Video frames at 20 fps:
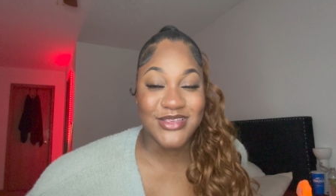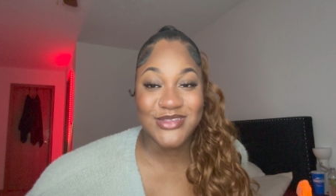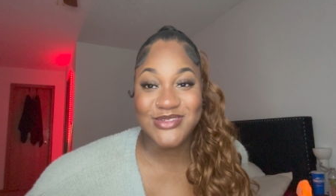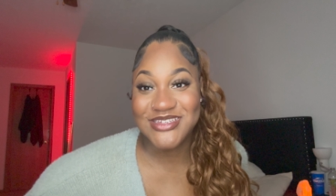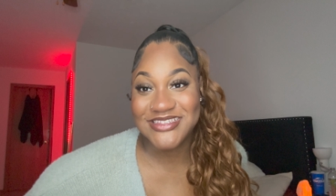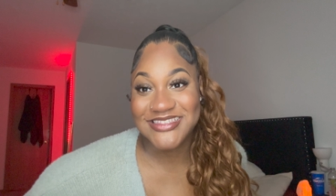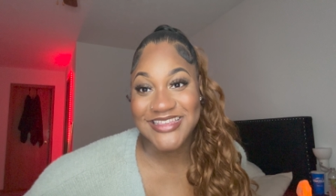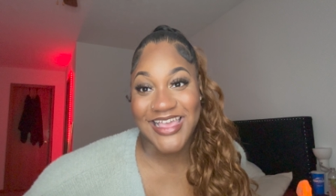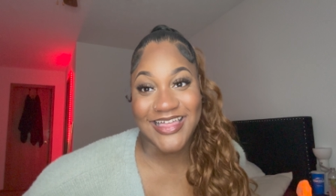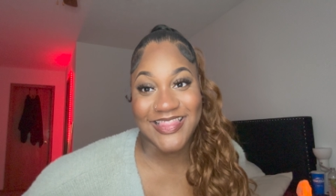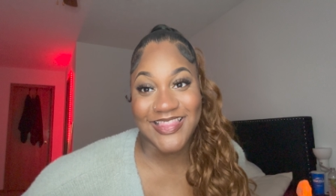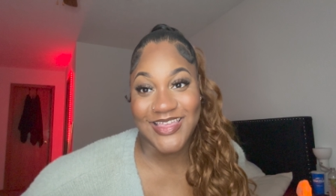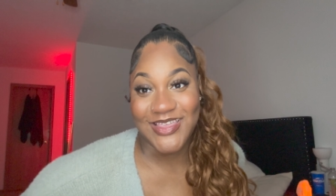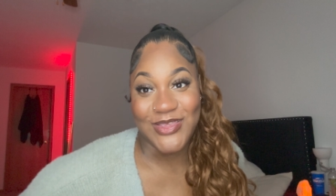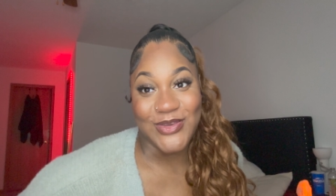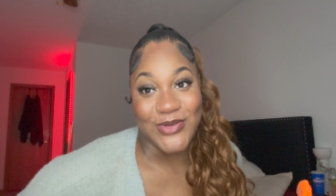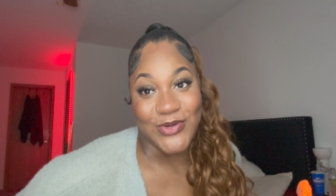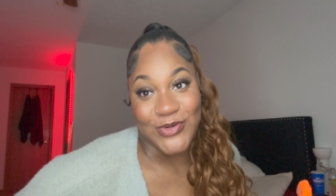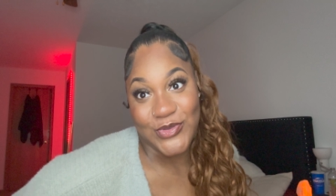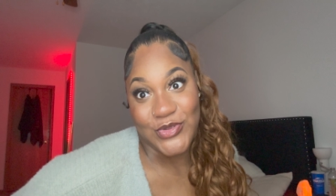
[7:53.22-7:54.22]
you just act like
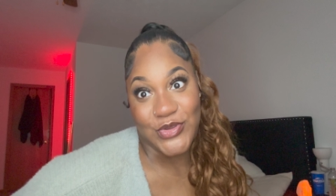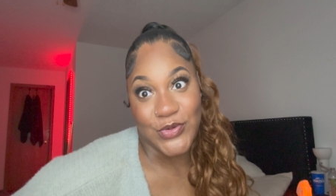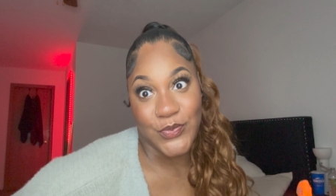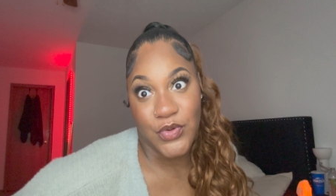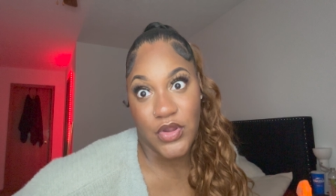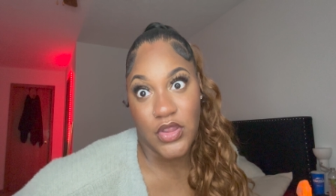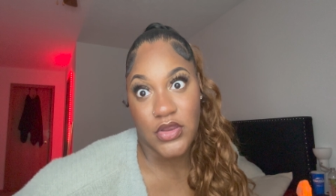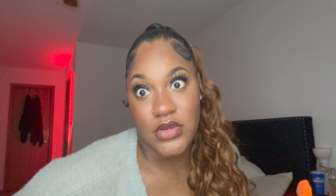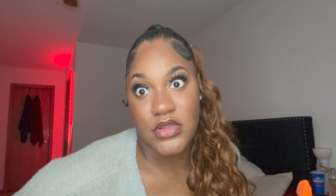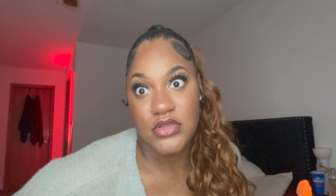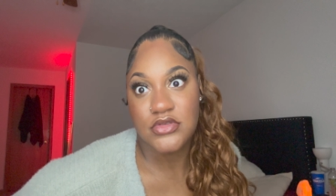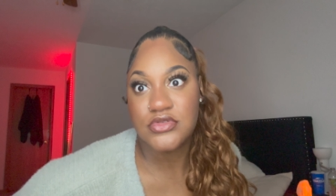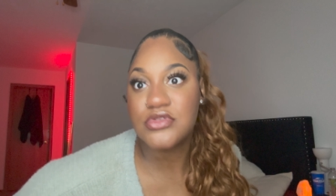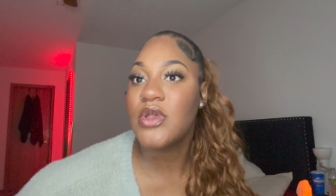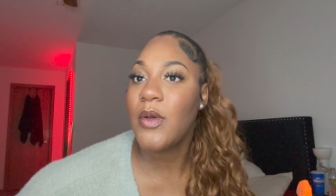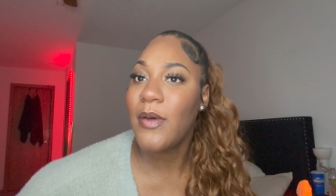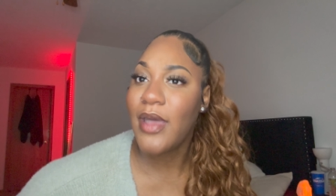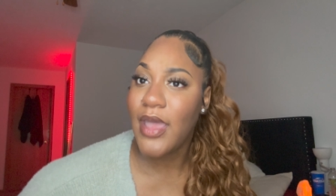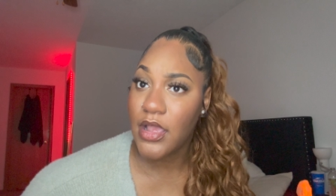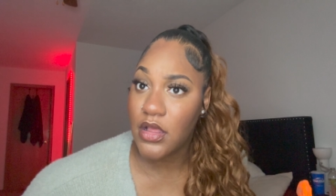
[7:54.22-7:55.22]
you don't know you're pregnant.
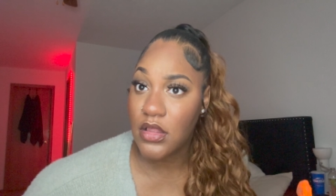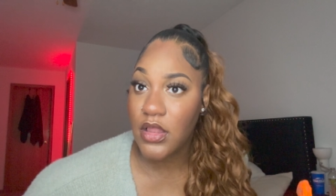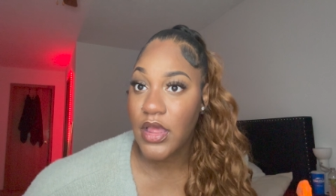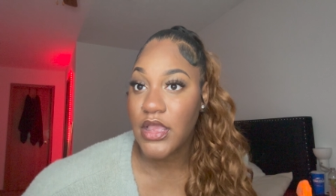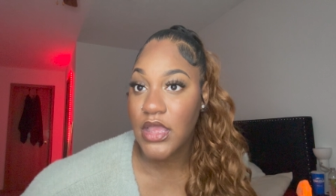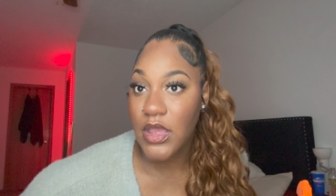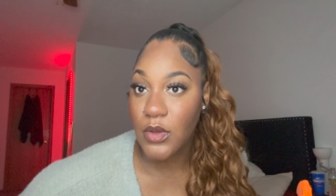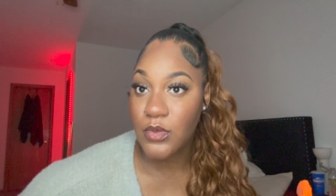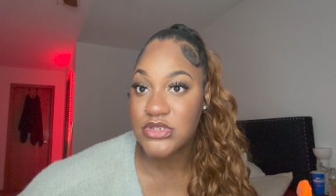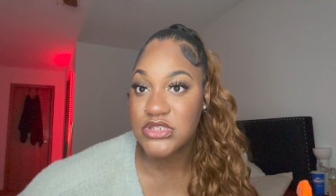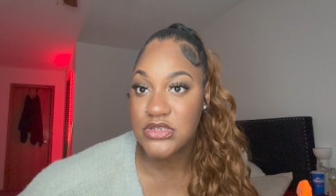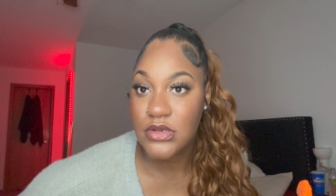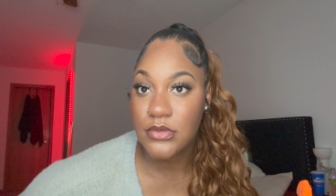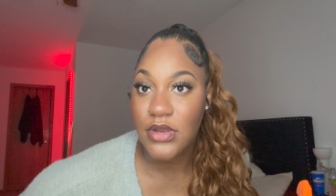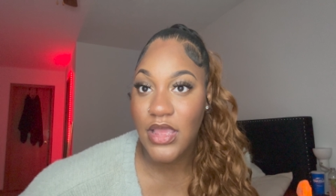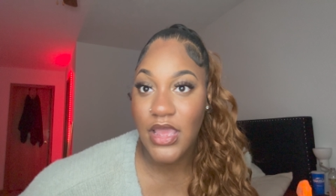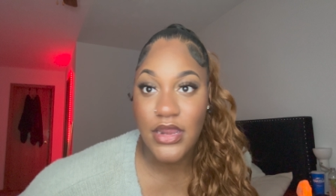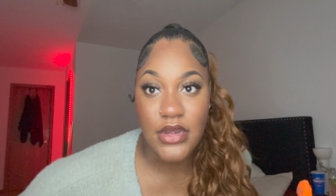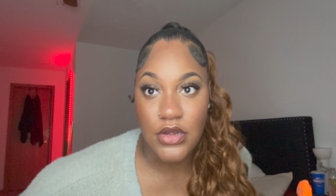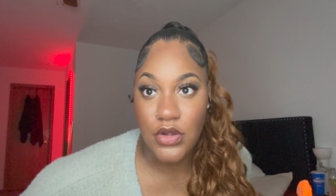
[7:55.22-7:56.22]
So I act like I wasn't,
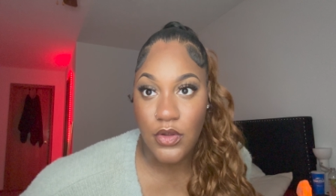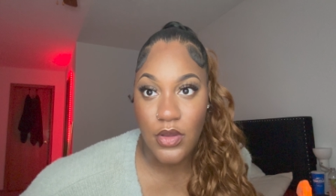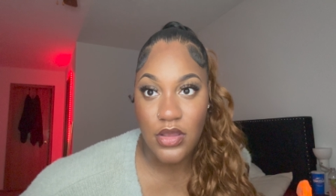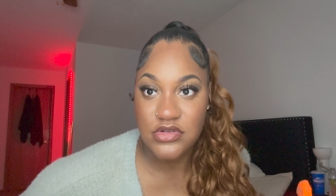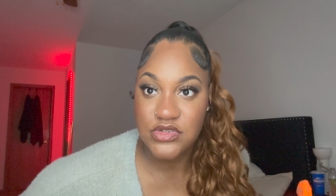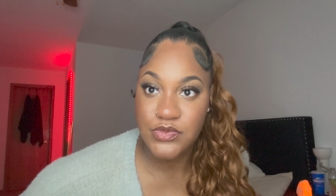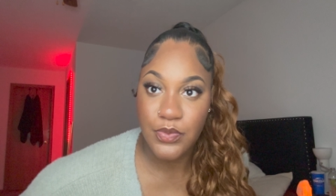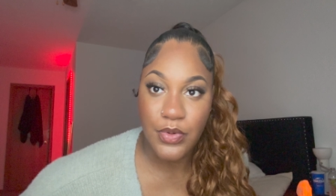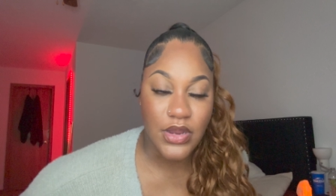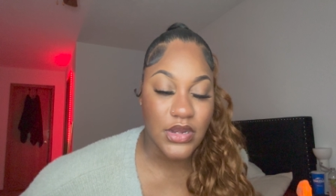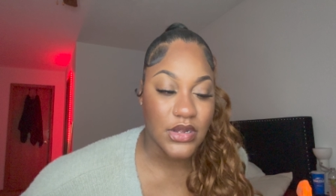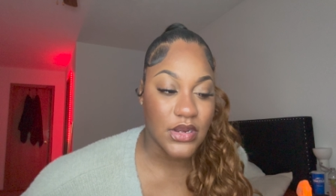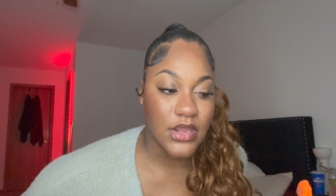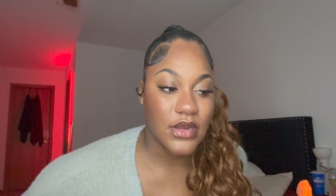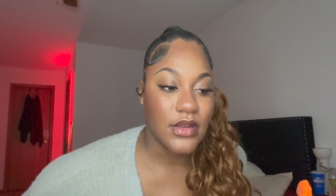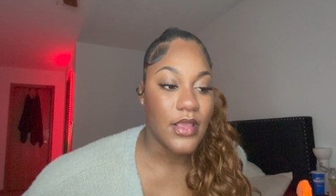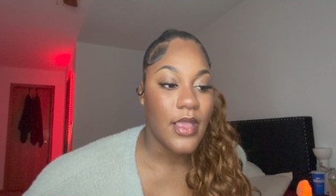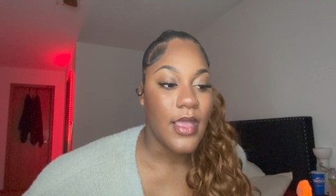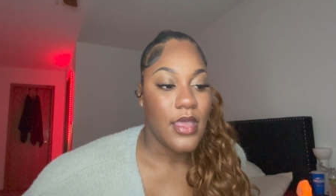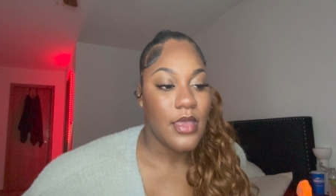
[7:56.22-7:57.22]
I didn't know I was pregnant.
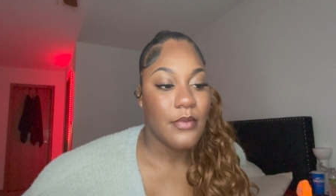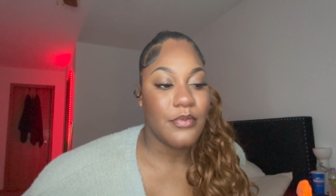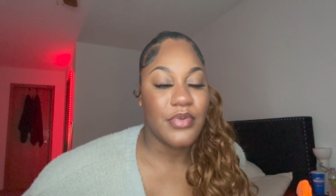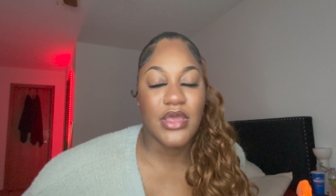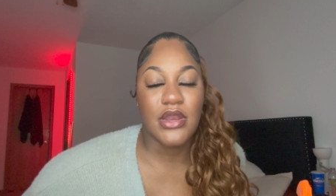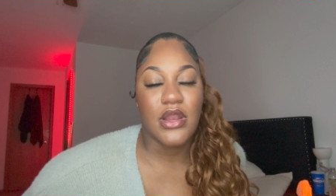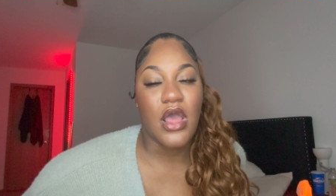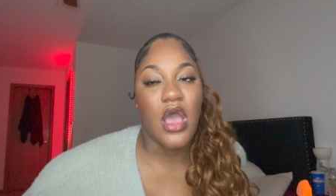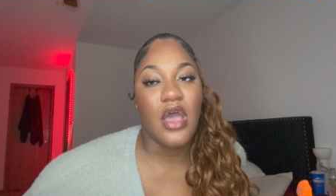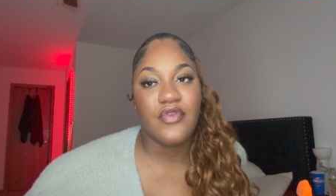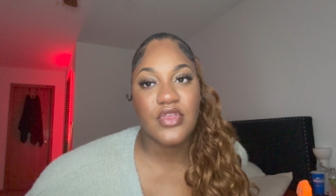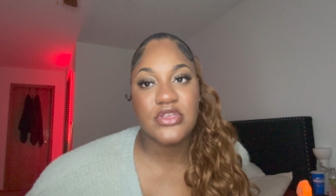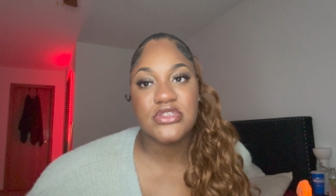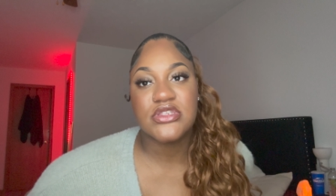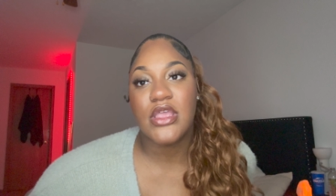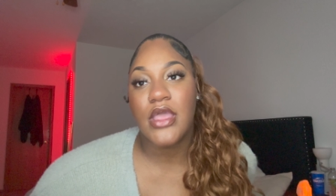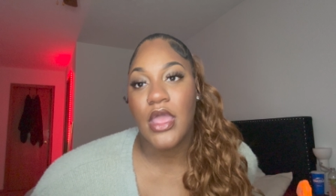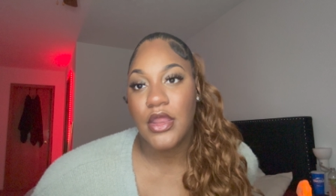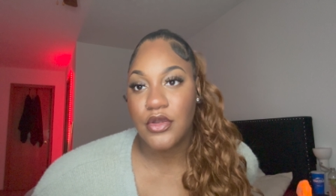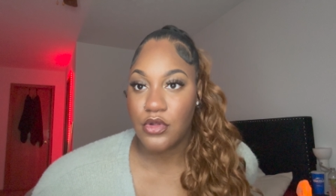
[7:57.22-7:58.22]
But
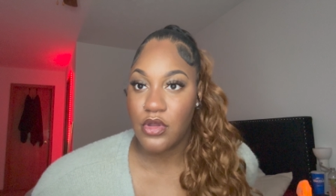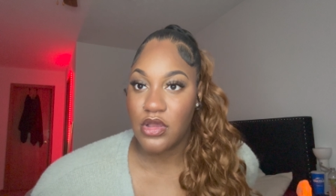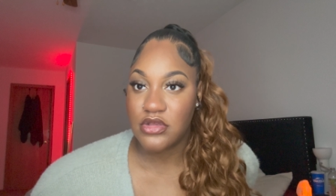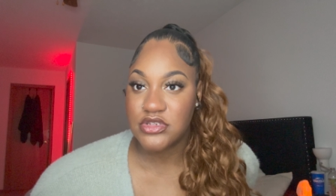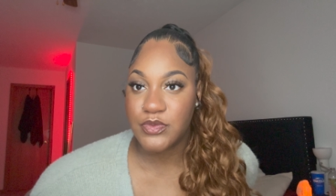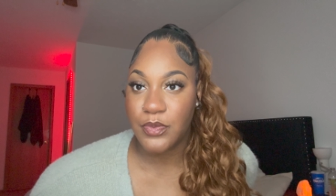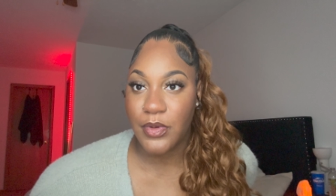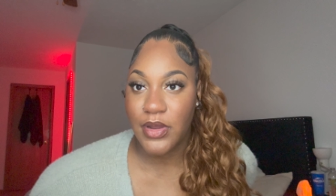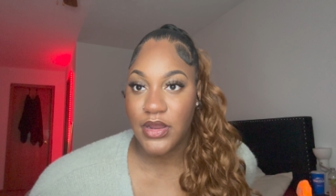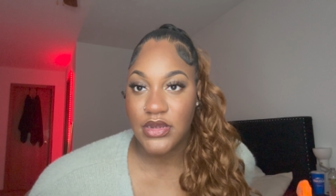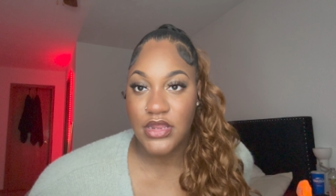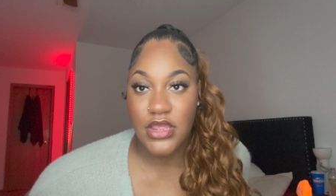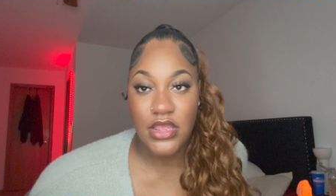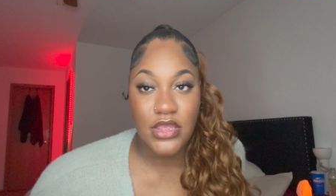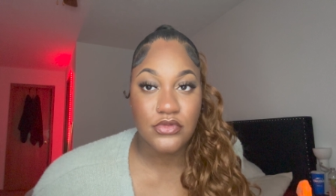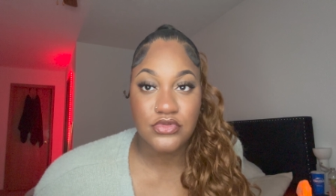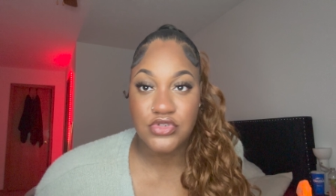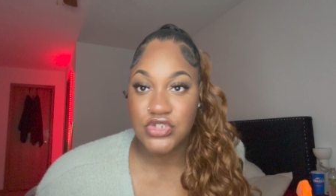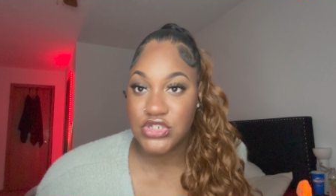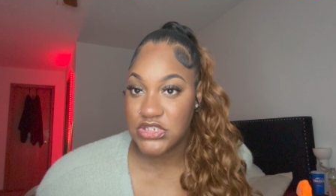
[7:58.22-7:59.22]
obviously I knew I was pregnant. It
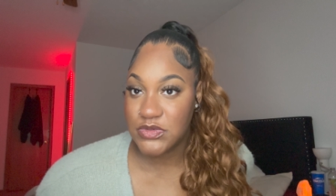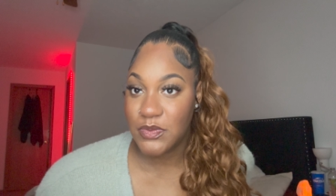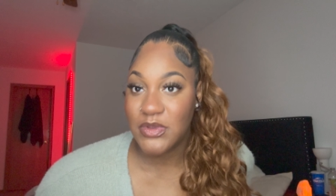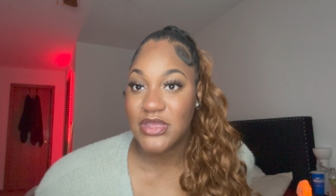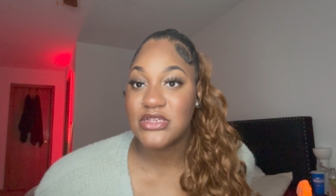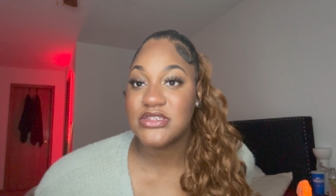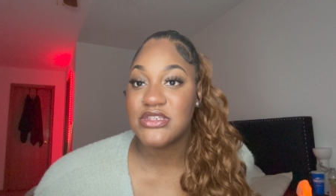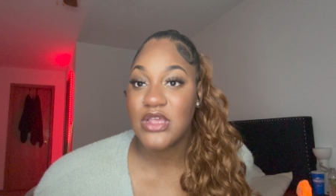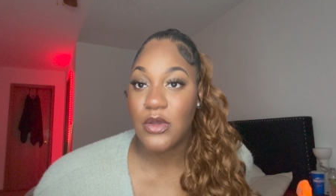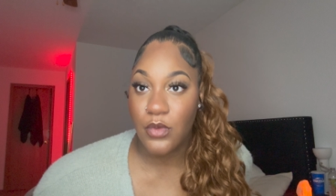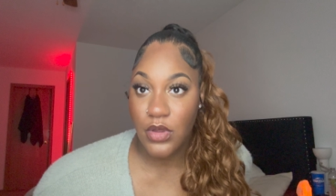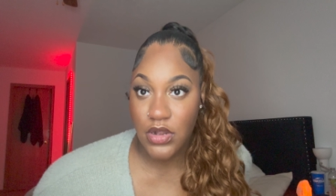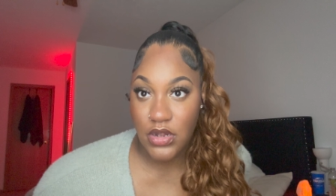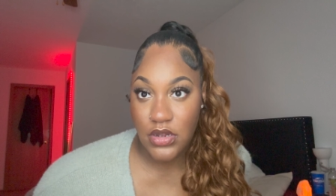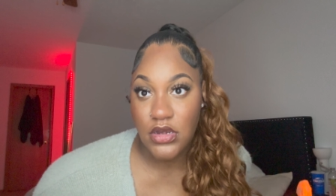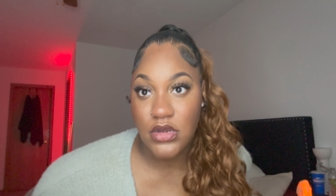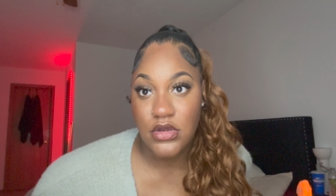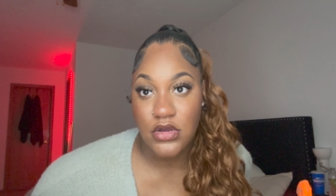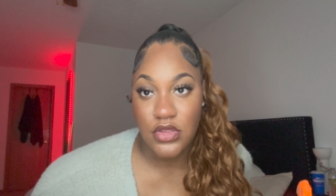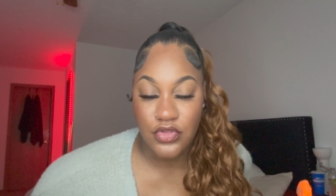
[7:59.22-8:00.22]
was just because I
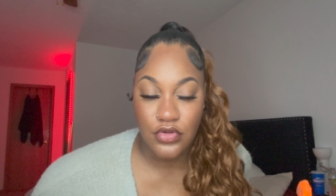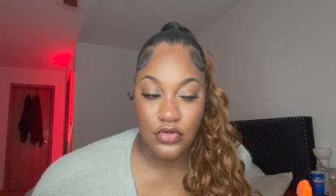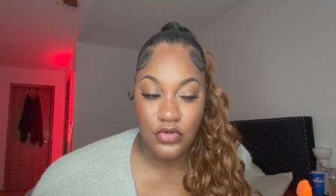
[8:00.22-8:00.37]
wanted another